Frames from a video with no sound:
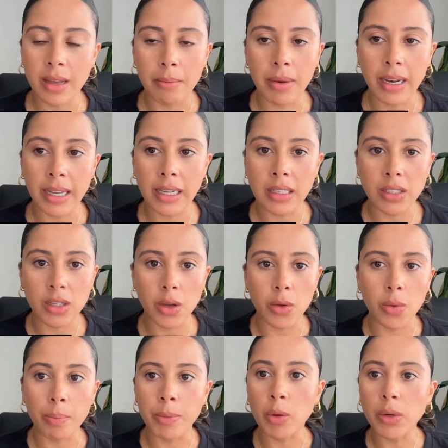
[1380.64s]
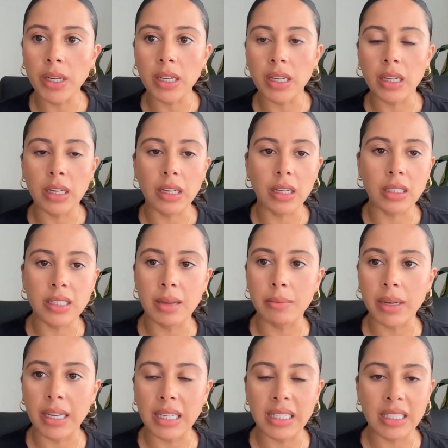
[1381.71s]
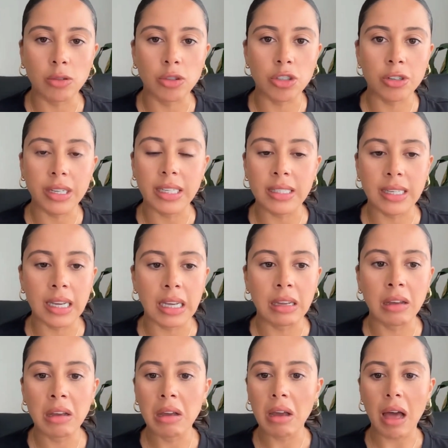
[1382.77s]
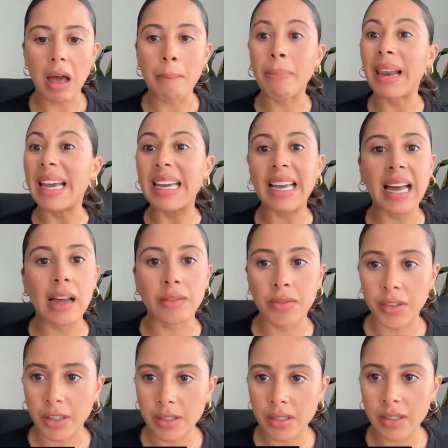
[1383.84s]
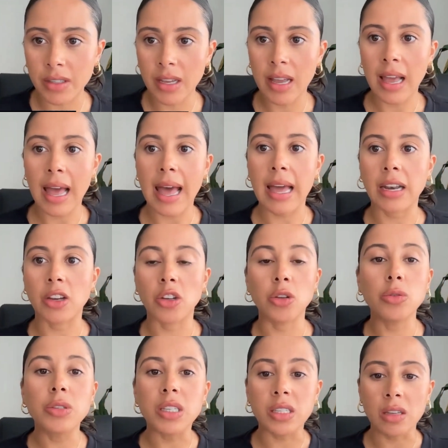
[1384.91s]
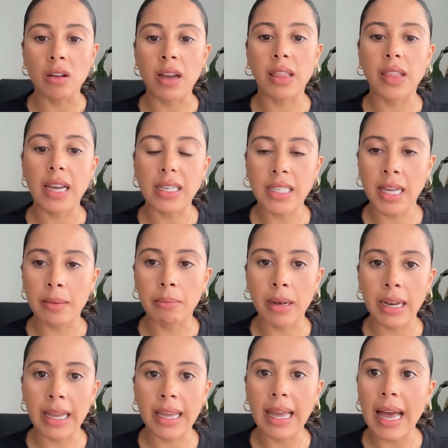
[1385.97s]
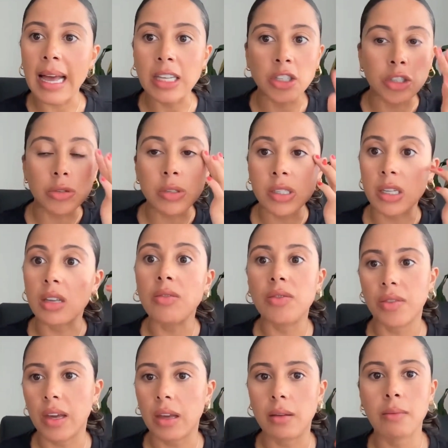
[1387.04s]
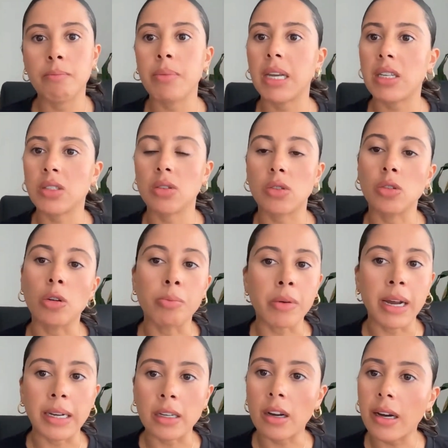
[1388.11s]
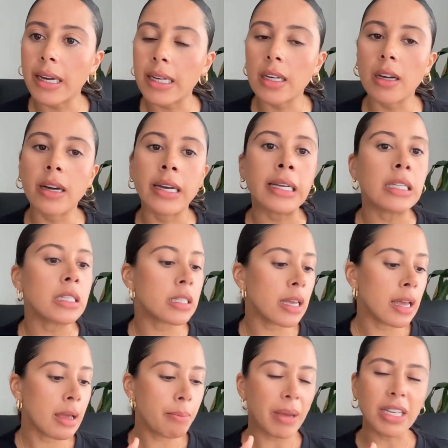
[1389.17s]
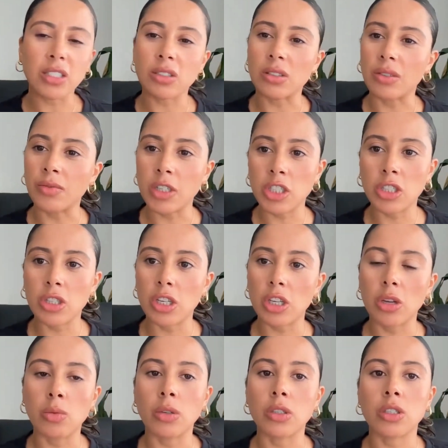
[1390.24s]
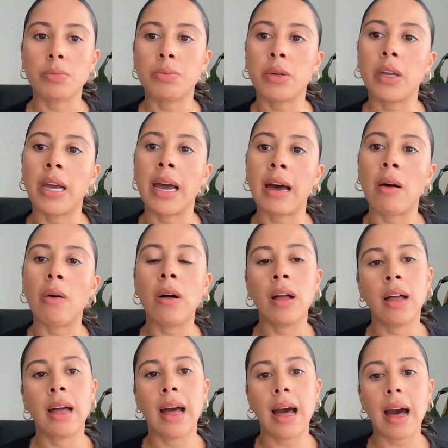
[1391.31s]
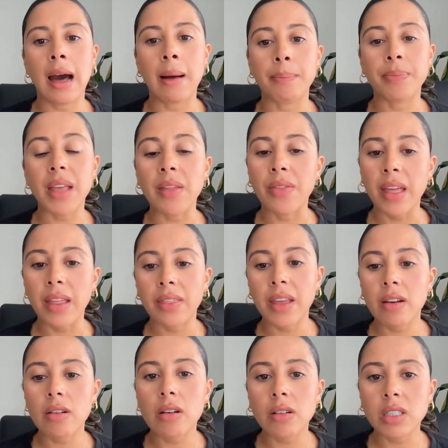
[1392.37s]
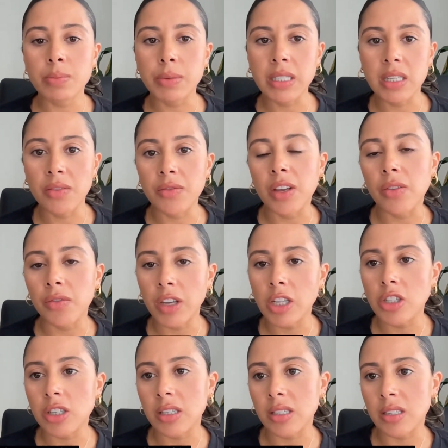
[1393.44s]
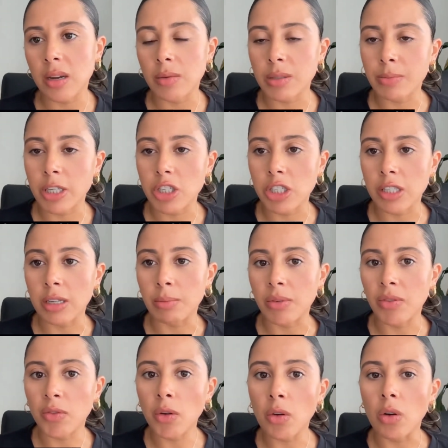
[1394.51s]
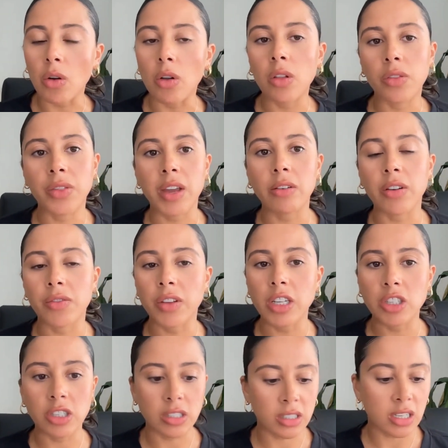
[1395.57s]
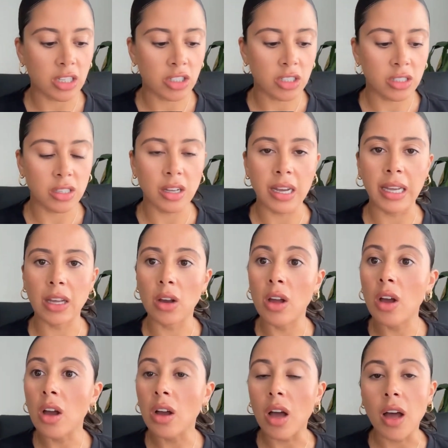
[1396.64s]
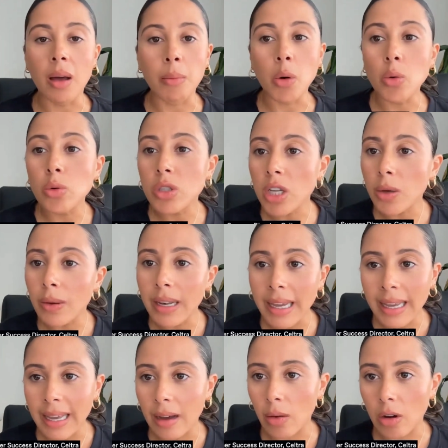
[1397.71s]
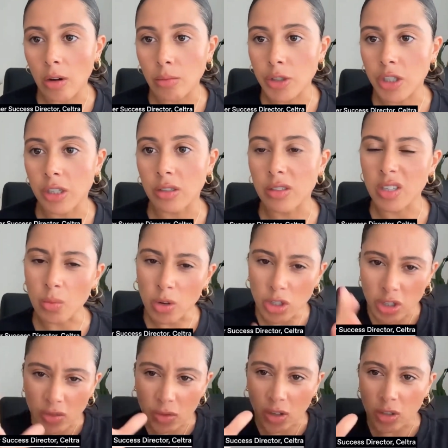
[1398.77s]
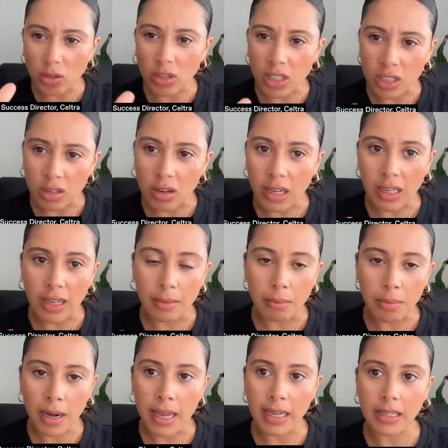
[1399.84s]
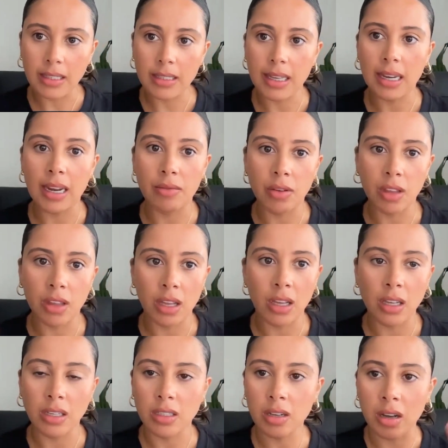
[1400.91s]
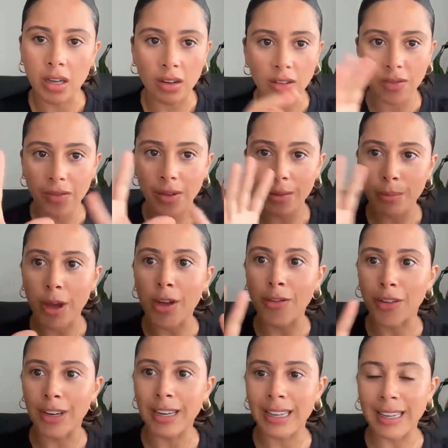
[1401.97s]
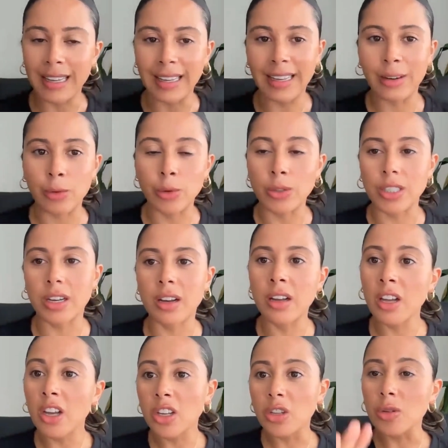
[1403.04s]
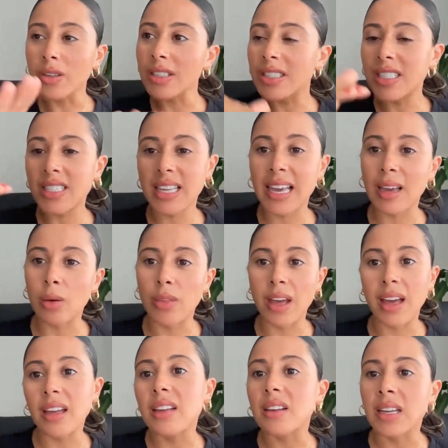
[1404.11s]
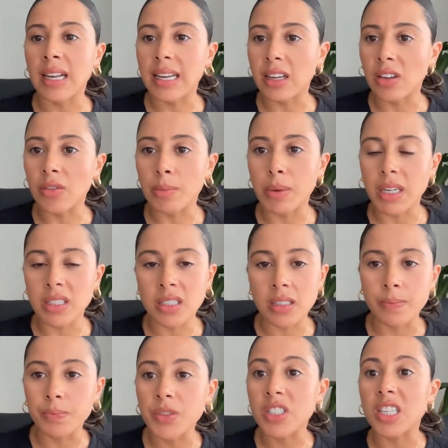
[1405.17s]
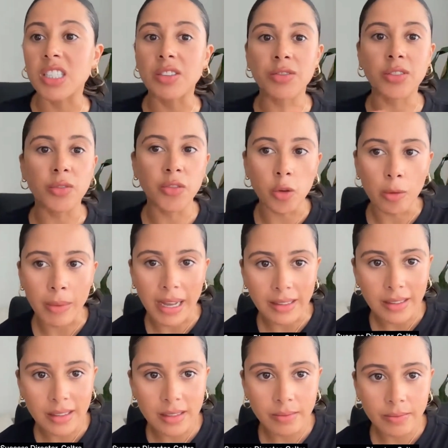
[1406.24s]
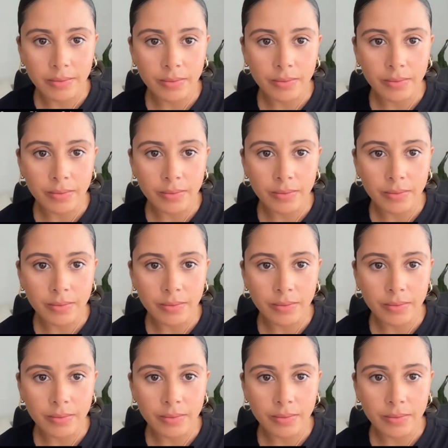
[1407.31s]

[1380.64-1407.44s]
template. So building a template in Celtra is a blank canvas, and you design that template as you see fit, based on your brand guidelines, based on the vision that you want to put out. And then there are specific features, as I was mentioning before. There are features such as like auto layout options. So once you've got your design in place and everything is kind of perfectly in order, you can scale that at a click of a button to different formats,